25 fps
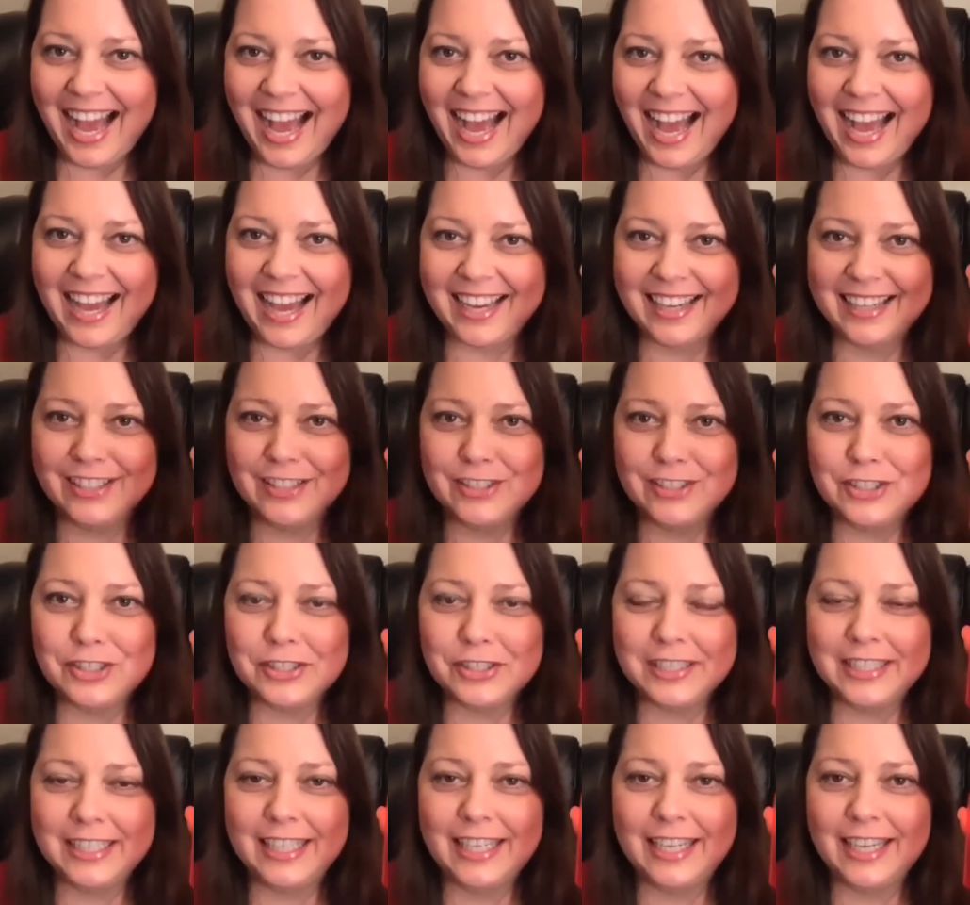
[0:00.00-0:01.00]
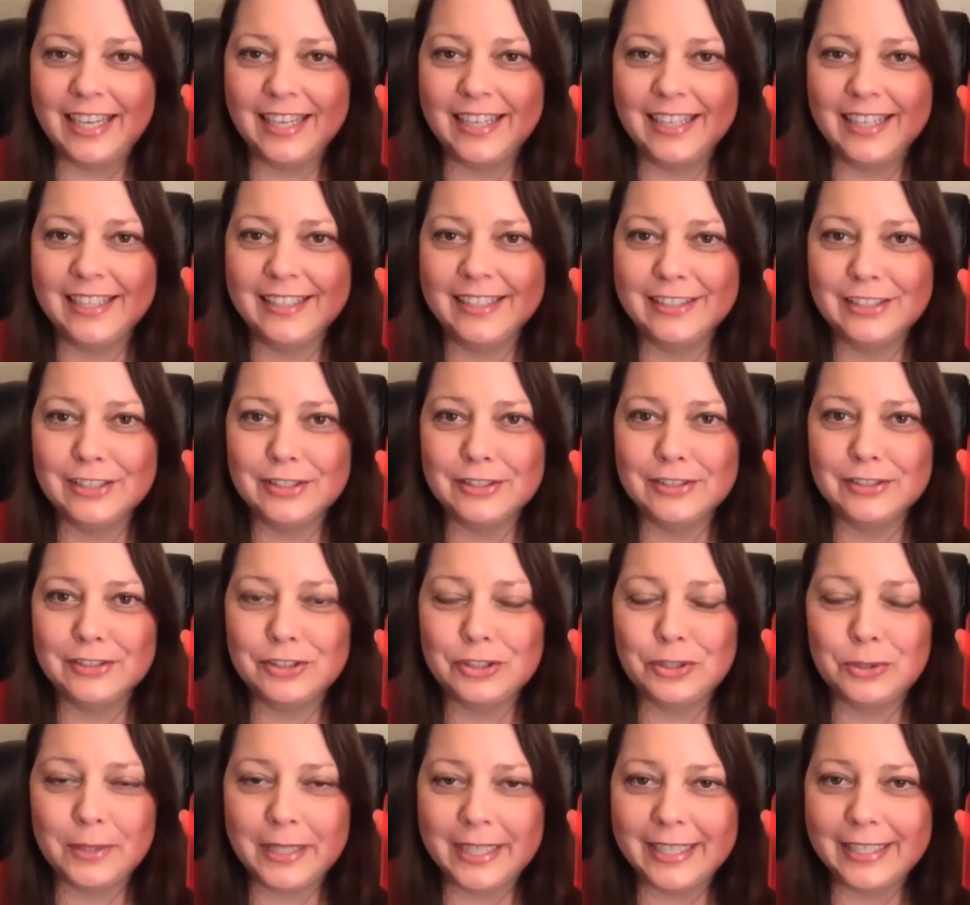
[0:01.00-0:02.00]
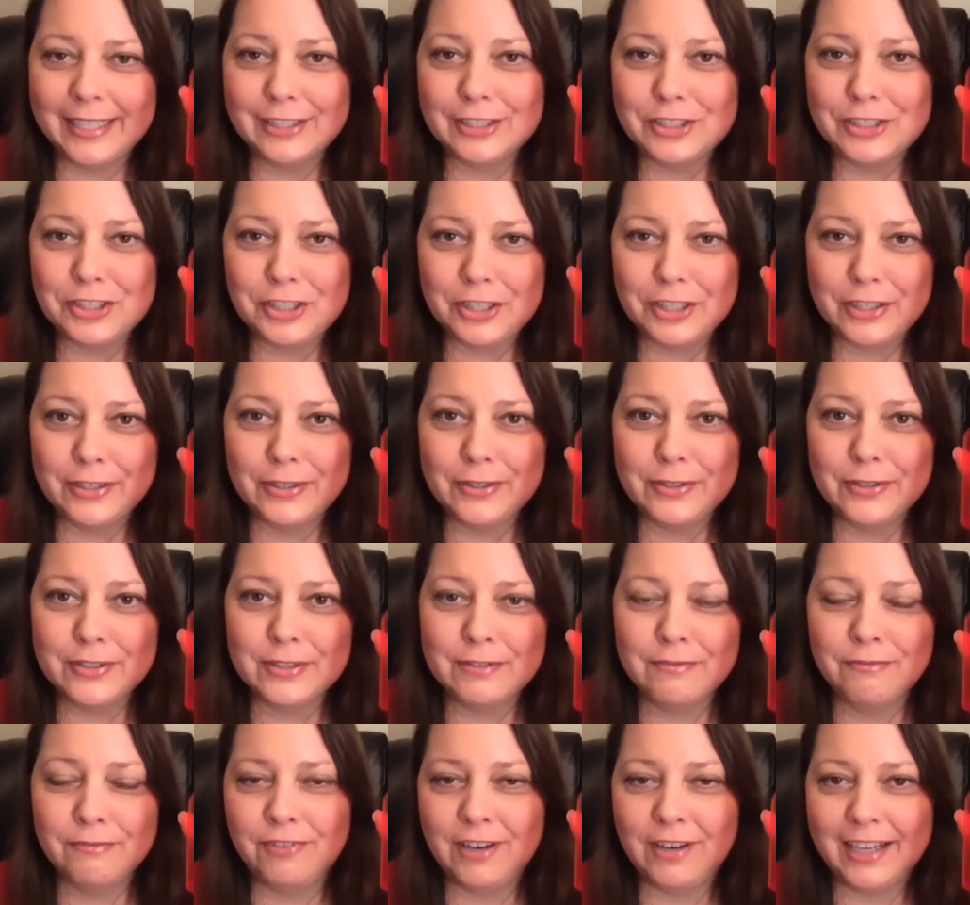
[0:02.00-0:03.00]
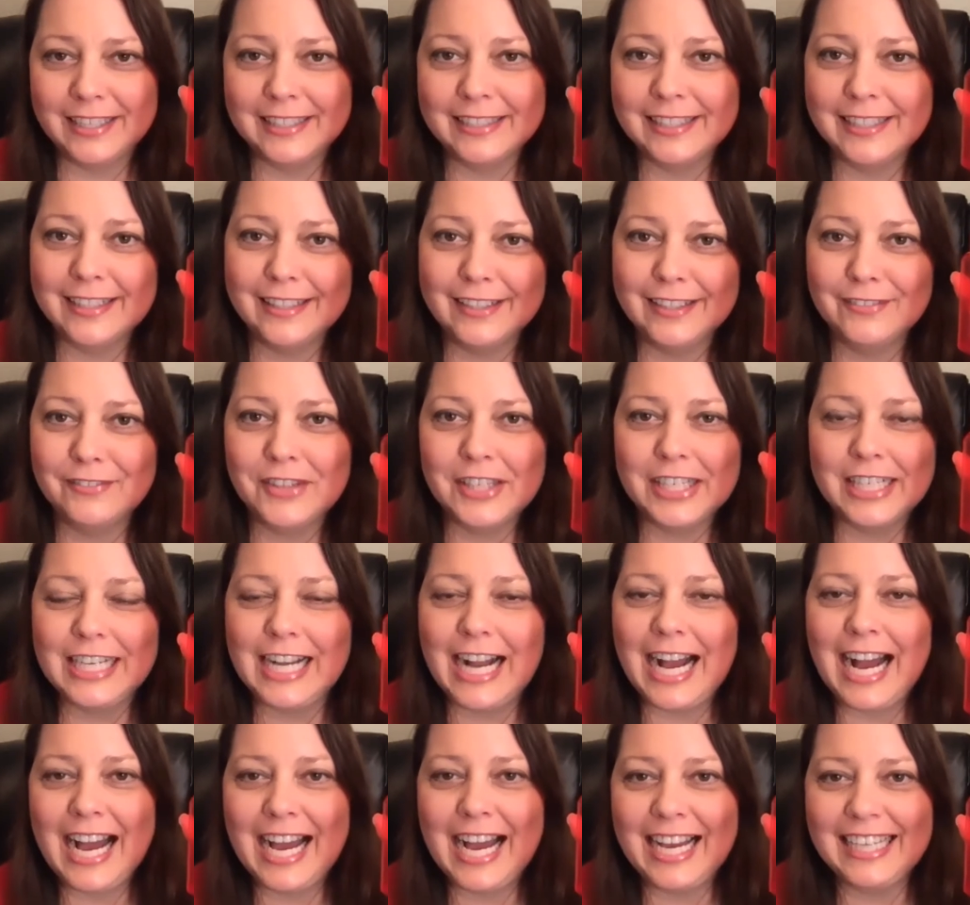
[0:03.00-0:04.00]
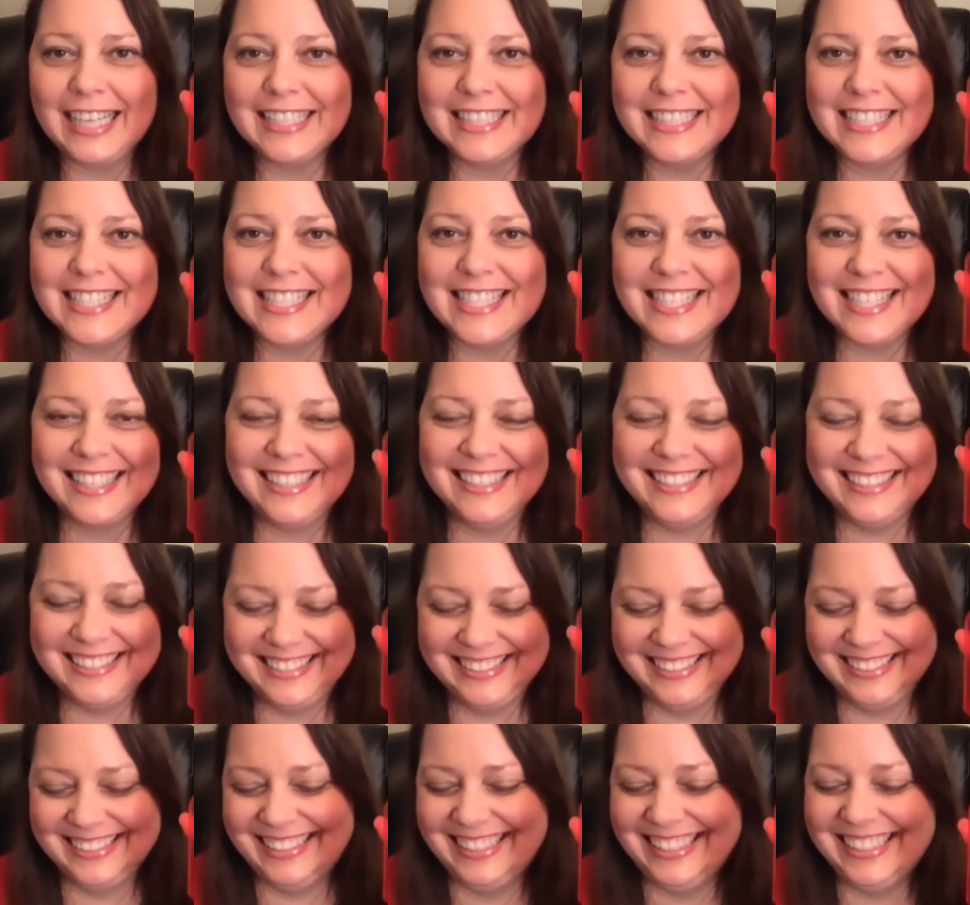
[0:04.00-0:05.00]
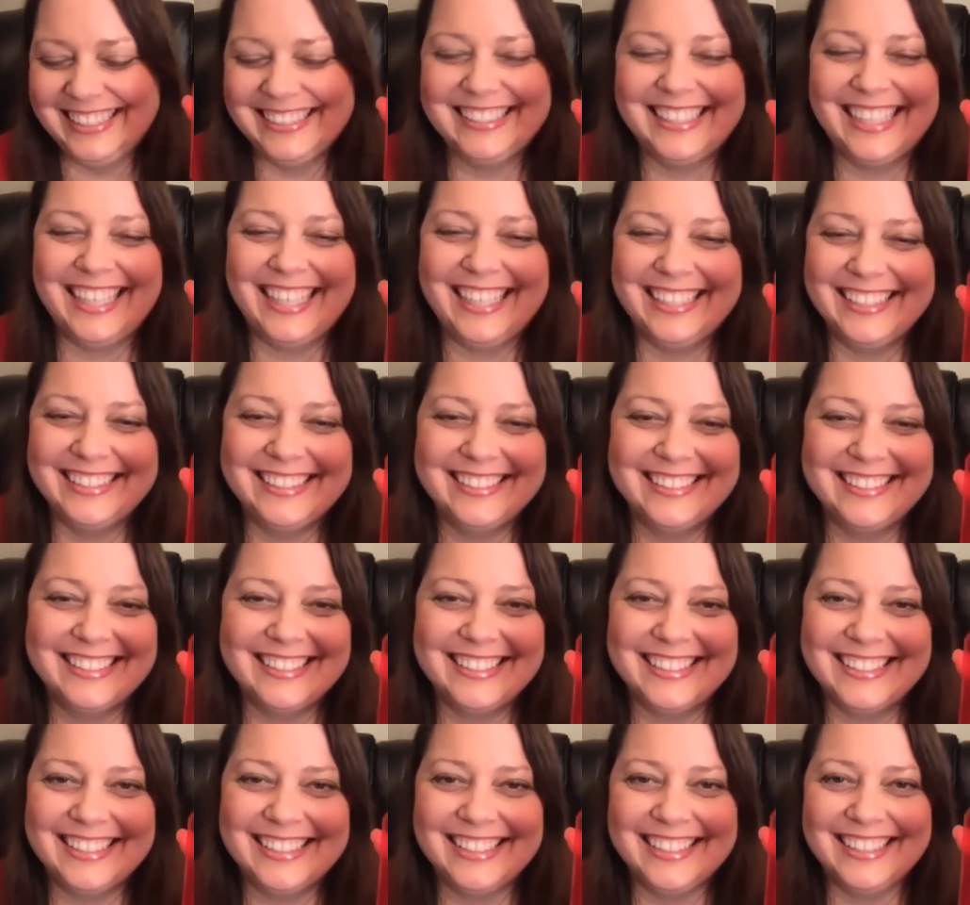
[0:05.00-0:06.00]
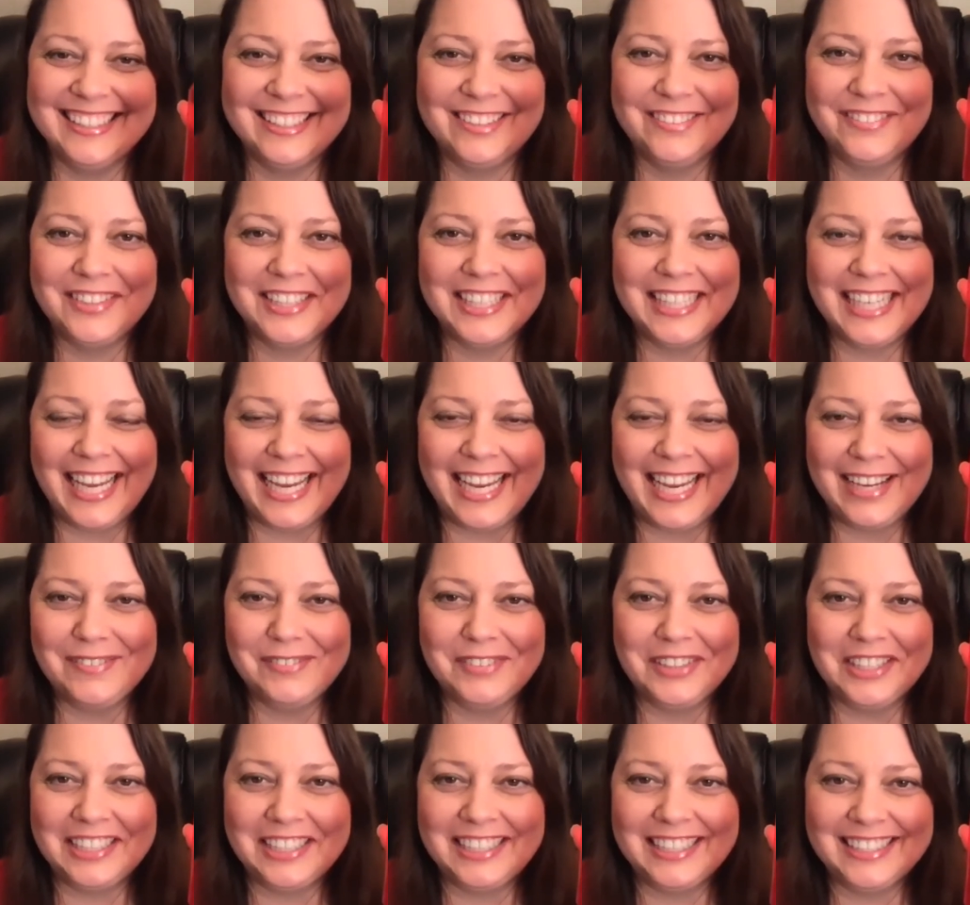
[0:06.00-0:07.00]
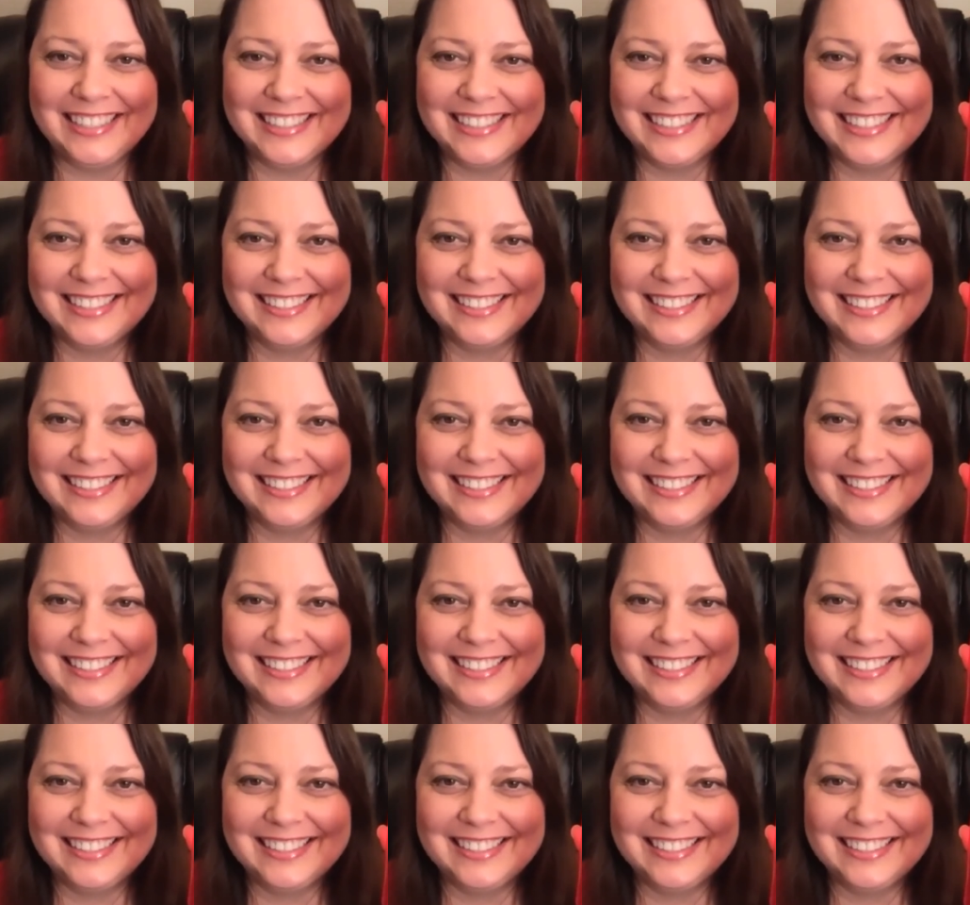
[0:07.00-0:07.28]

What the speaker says: I usually get Trader Joe's Vodka of the Gods because I just love the name, and it's